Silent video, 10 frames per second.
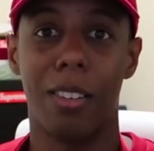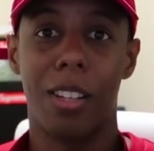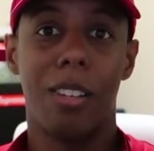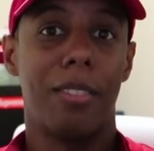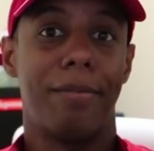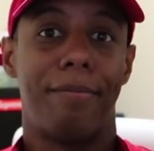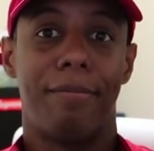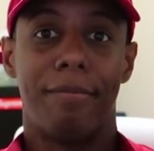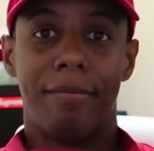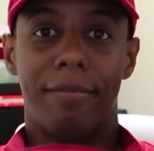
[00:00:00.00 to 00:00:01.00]
I don't know.
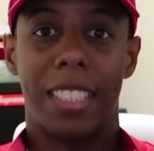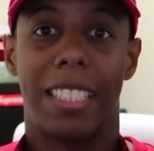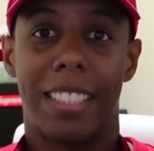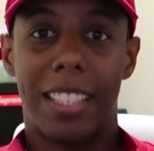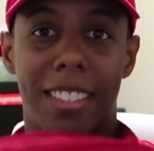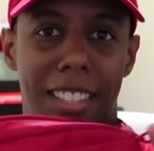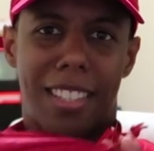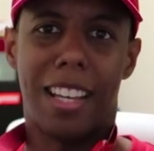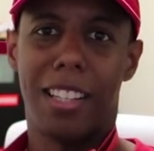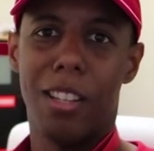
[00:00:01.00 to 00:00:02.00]
Is this, is
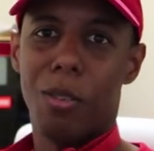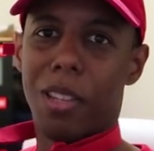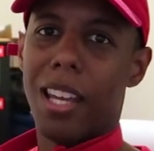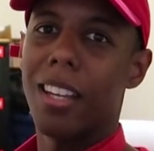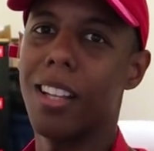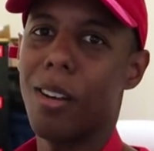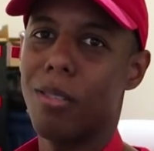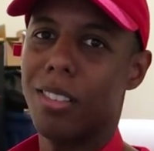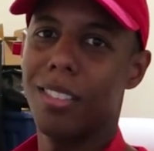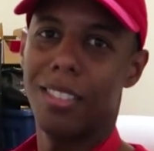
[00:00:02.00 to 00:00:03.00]
this like the new thing?
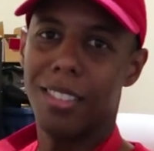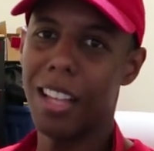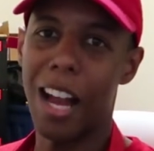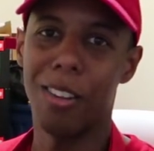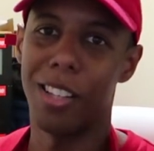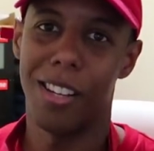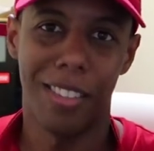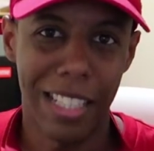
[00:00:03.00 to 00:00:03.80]
No, I don't know.